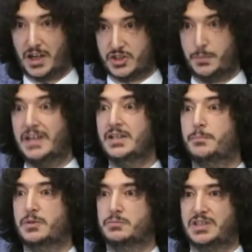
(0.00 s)
Besides,
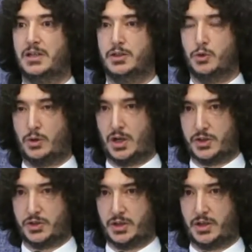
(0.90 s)
this way the
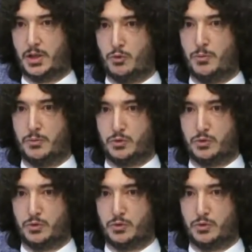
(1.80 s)
public officers